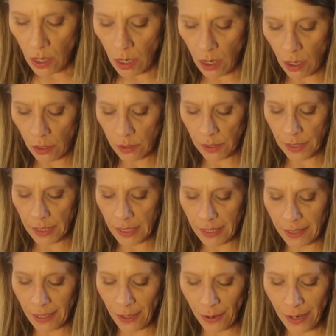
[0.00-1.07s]
Oh, look at
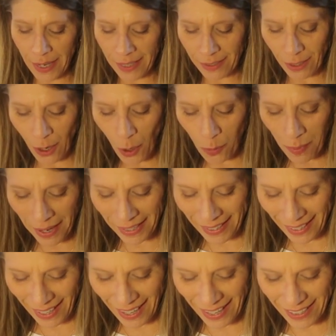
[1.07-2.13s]
these earrings. Oh my
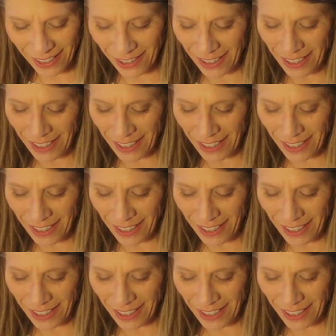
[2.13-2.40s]
gosh,